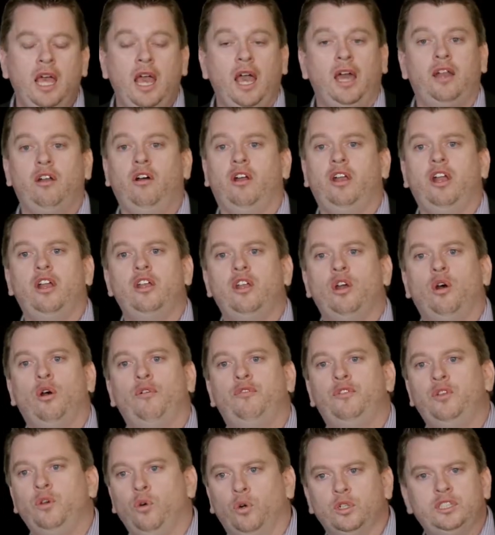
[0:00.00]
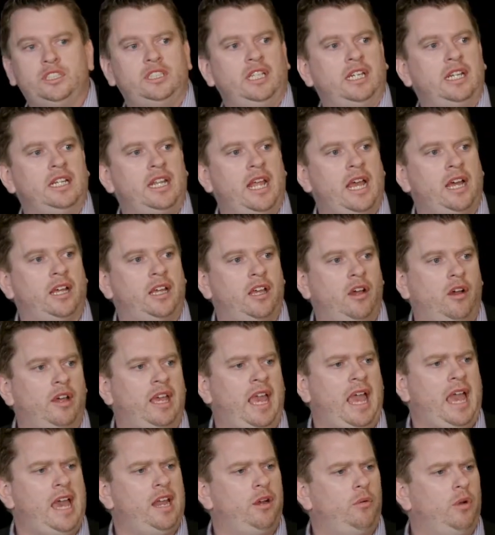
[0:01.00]
And I don't know if you're sitting and
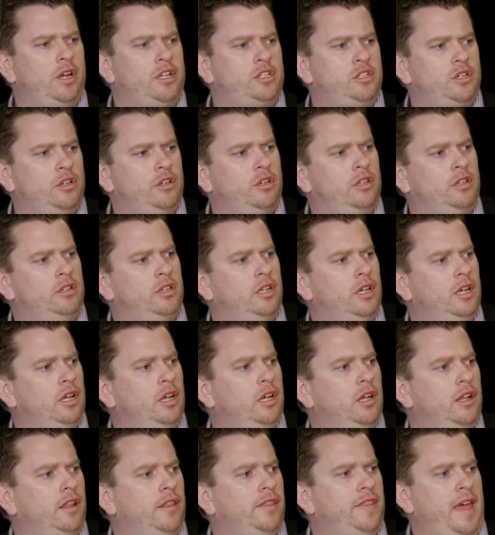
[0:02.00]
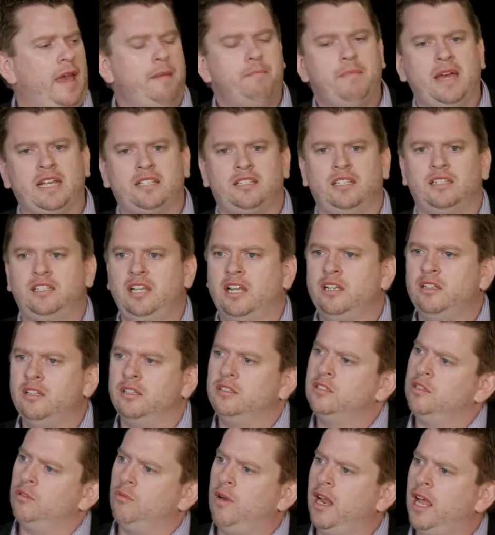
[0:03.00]
going, How do I turn that mass
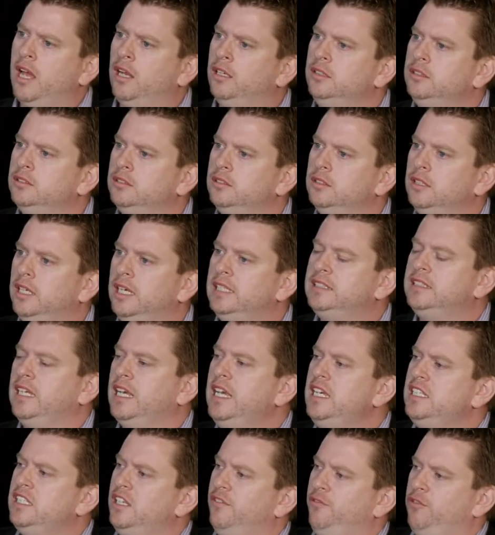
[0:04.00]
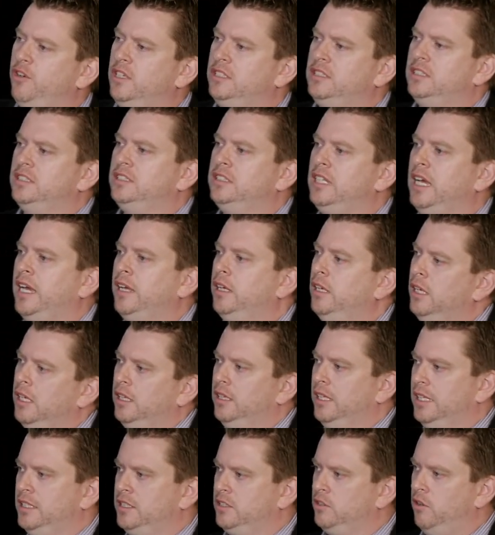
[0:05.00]
attendance around? It's easy for us to say,
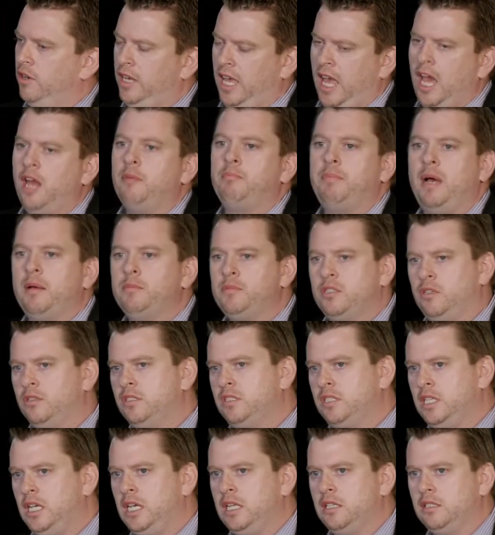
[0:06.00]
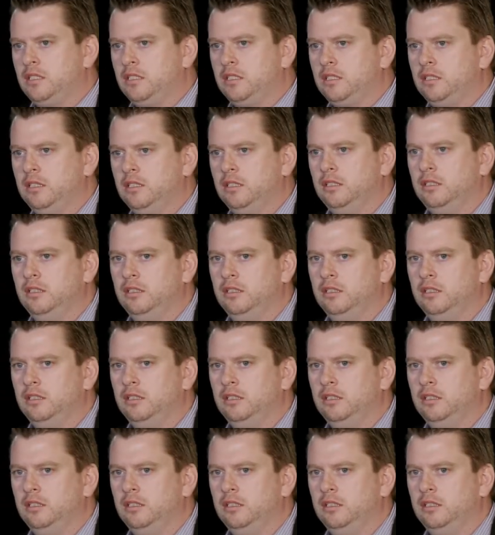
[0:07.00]
Let's not count bums on seats.